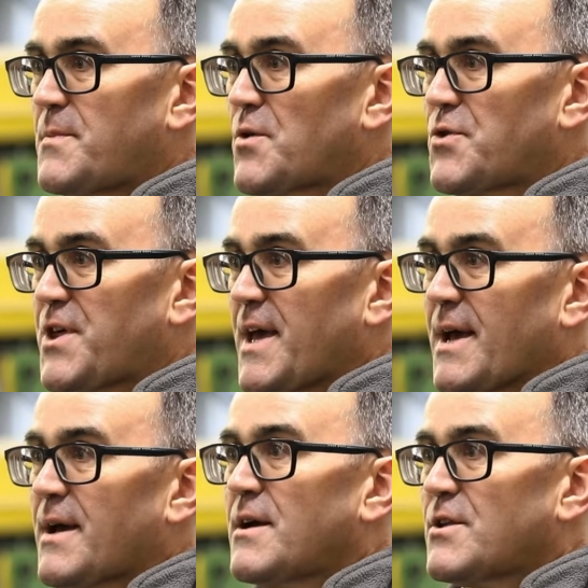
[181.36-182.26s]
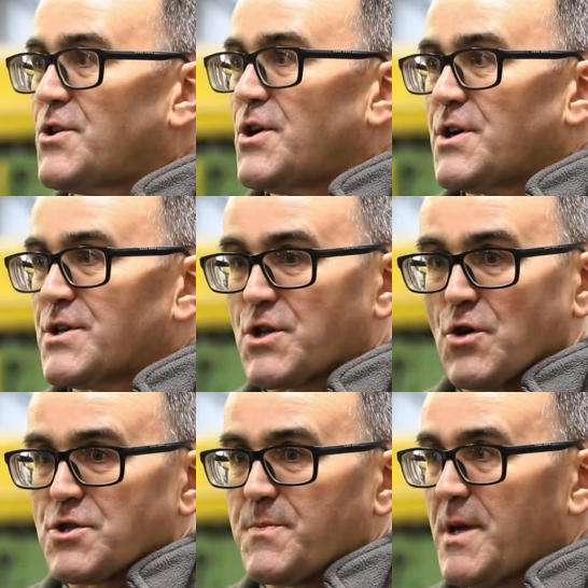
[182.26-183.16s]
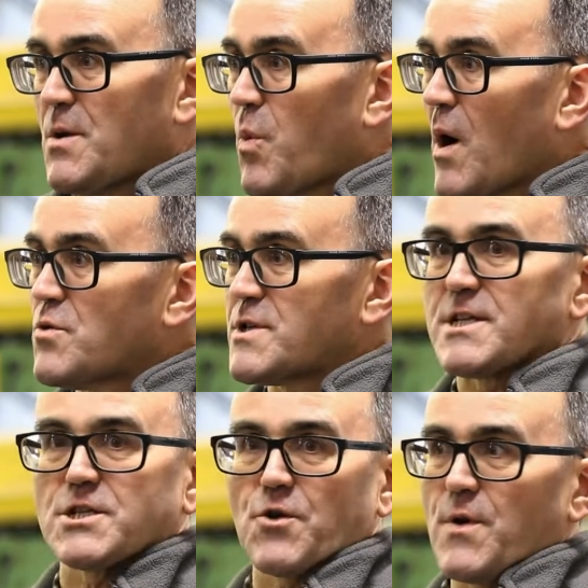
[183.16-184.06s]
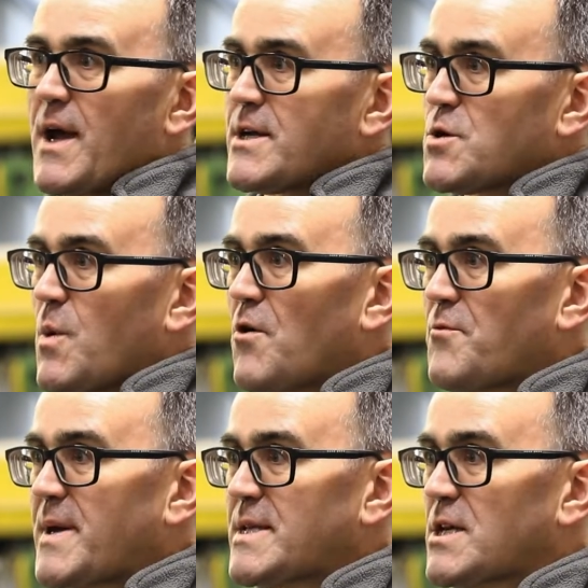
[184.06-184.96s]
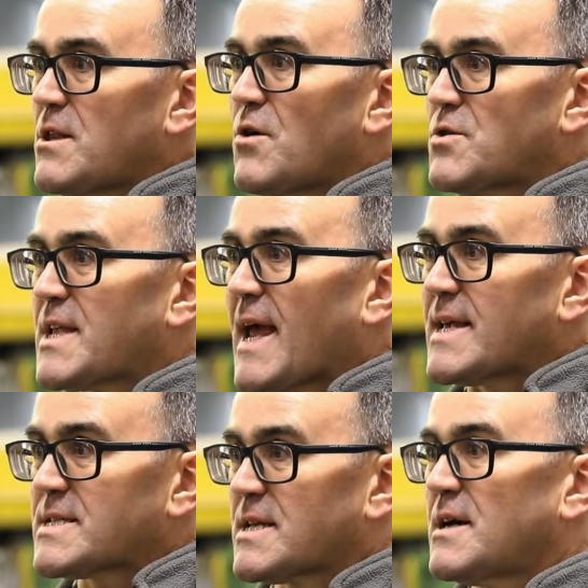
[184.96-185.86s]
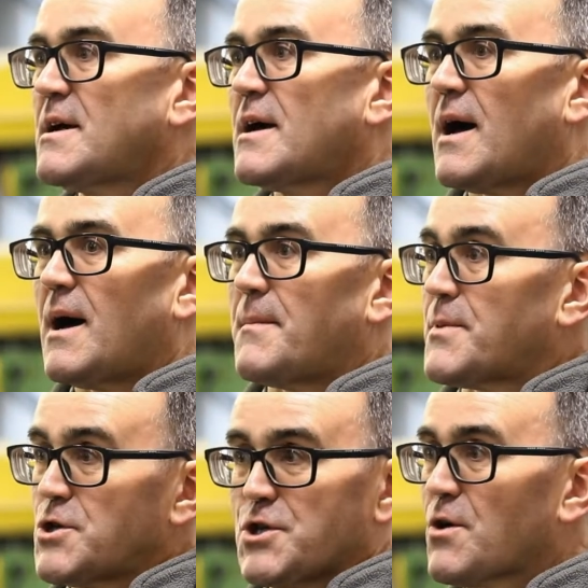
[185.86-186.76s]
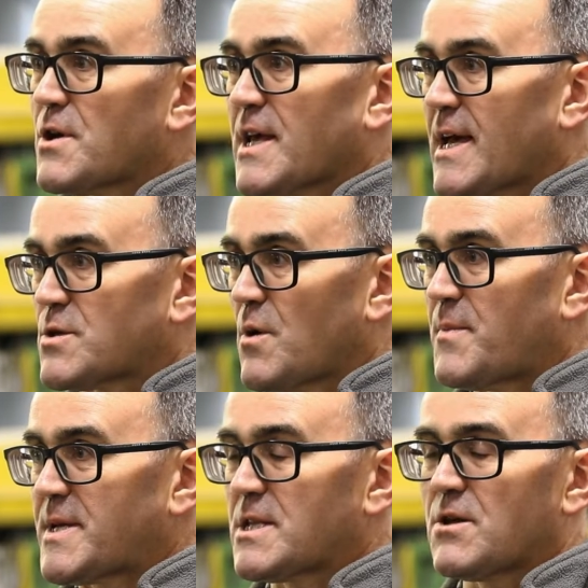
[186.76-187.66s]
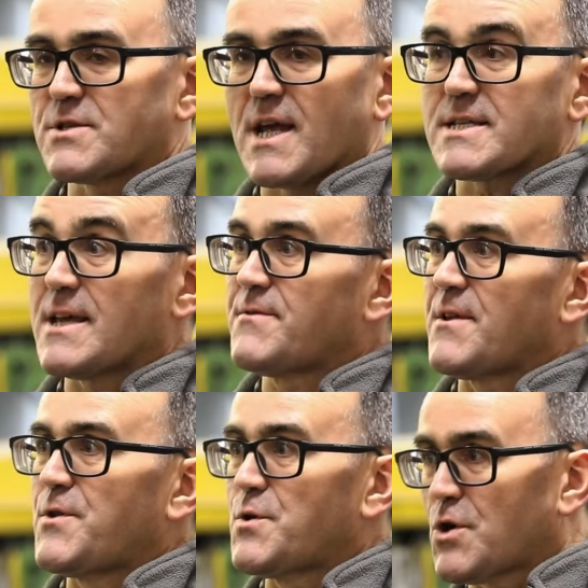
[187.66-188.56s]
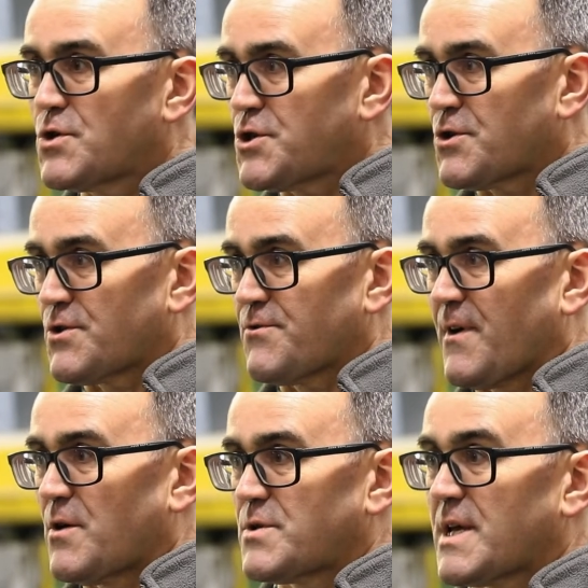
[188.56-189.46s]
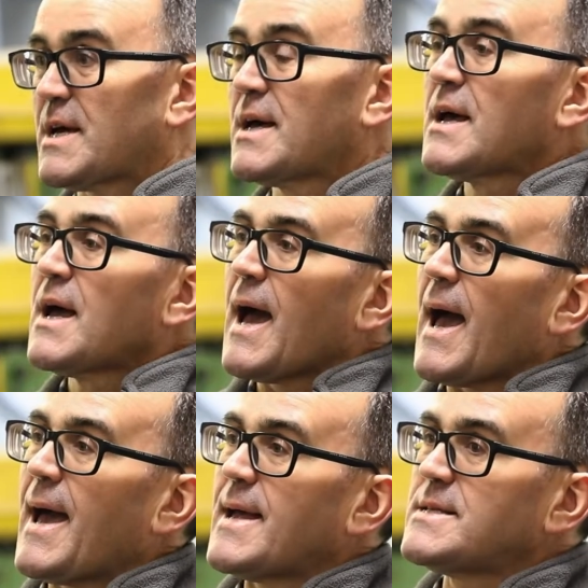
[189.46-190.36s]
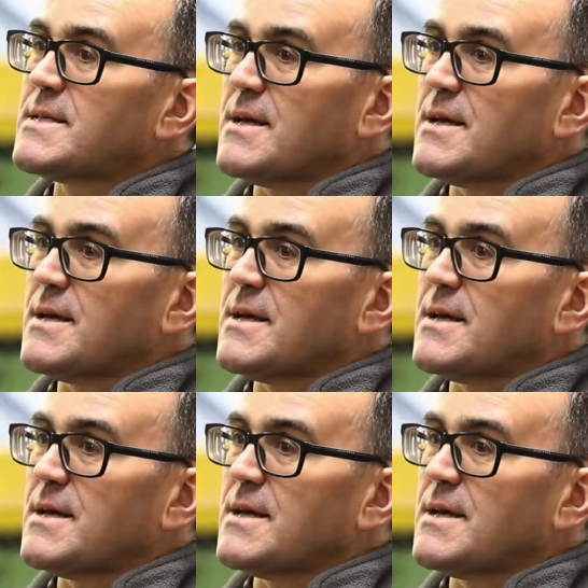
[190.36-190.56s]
mil thick that has got to be welded to create a 12 metre long desk. Because you're not going to get a 12 metre long desk. Even if you couldn't fold it. And